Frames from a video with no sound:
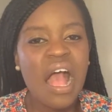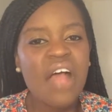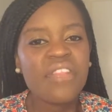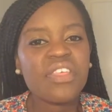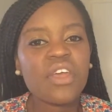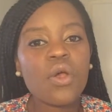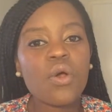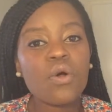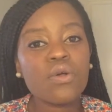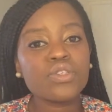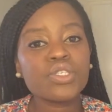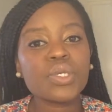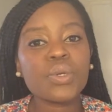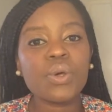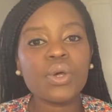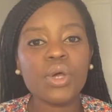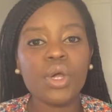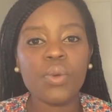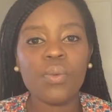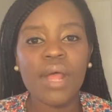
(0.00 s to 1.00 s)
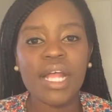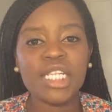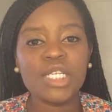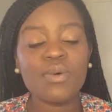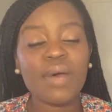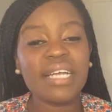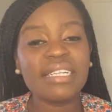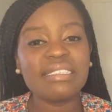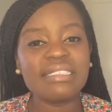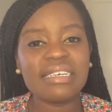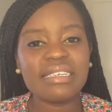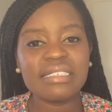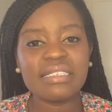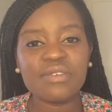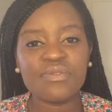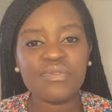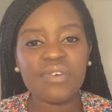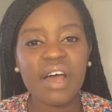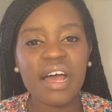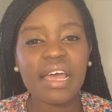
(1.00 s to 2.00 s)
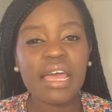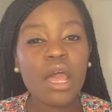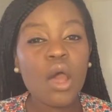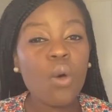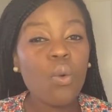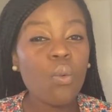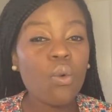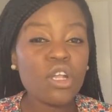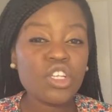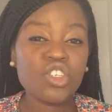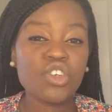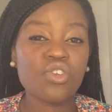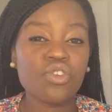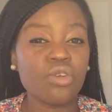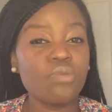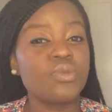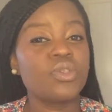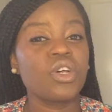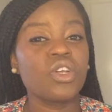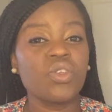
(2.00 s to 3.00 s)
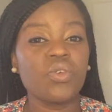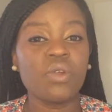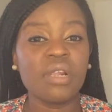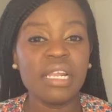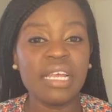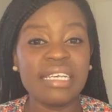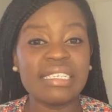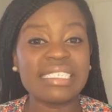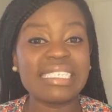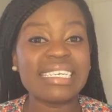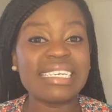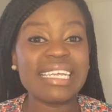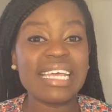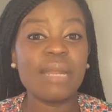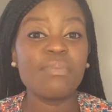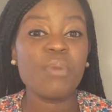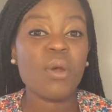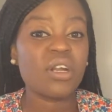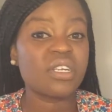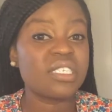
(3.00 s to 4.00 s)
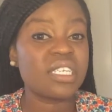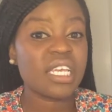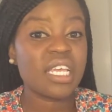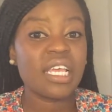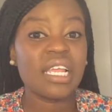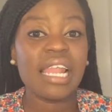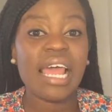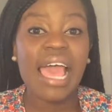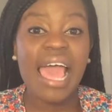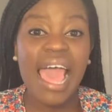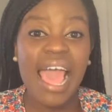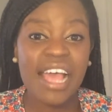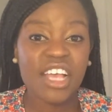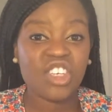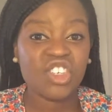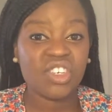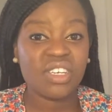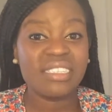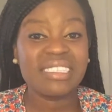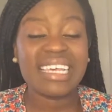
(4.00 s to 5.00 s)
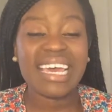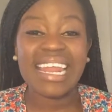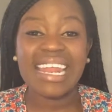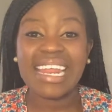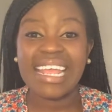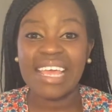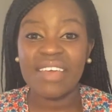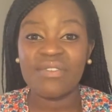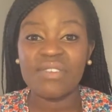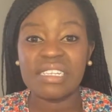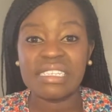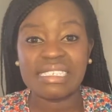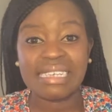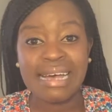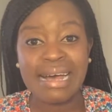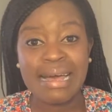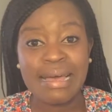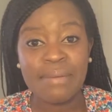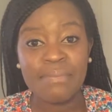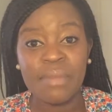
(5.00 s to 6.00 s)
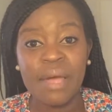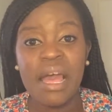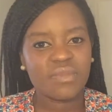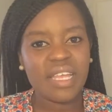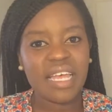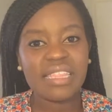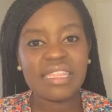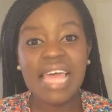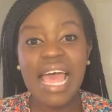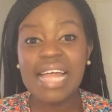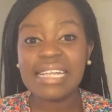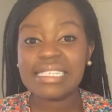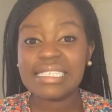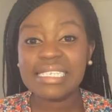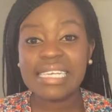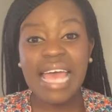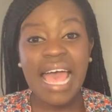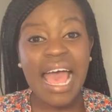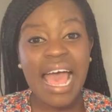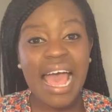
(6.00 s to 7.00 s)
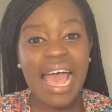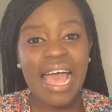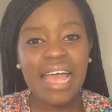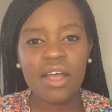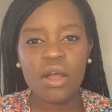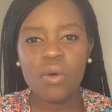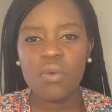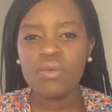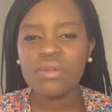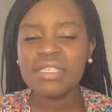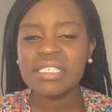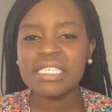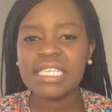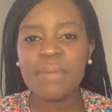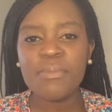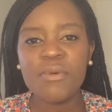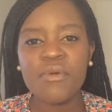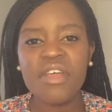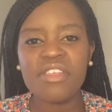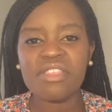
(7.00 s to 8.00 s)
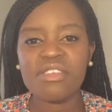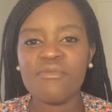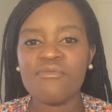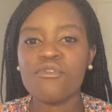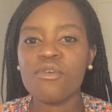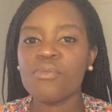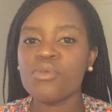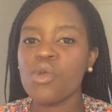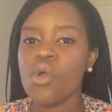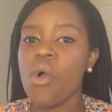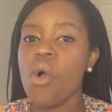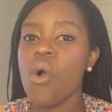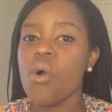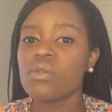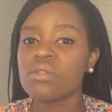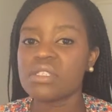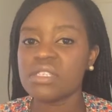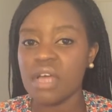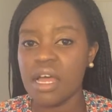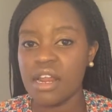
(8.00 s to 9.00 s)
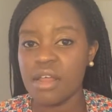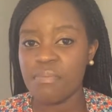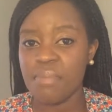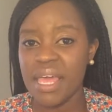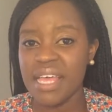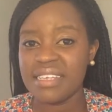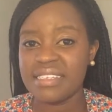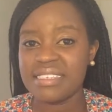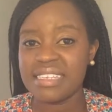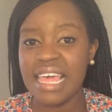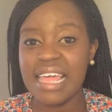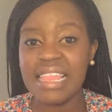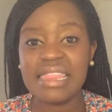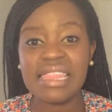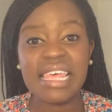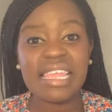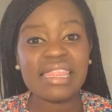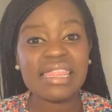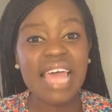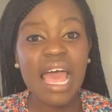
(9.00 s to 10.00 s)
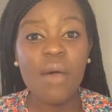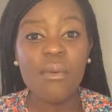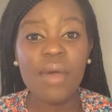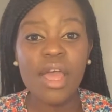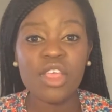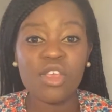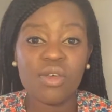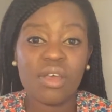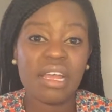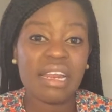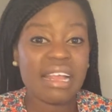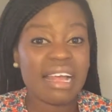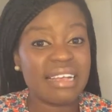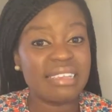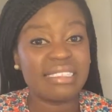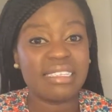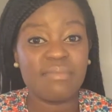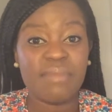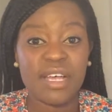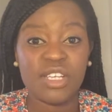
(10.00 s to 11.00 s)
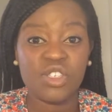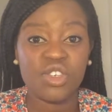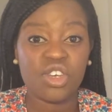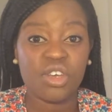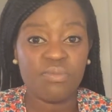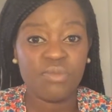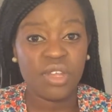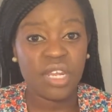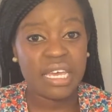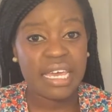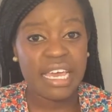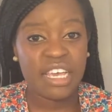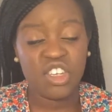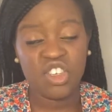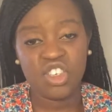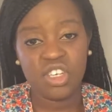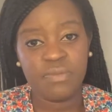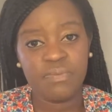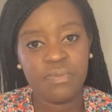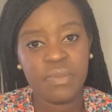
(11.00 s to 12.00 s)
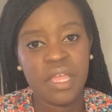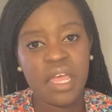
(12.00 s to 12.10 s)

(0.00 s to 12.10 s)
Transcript: They're also a good way to identify which groups on your list need particular actions at a given time. That tag will separate them from your whole database, and then that way you can customize your communication.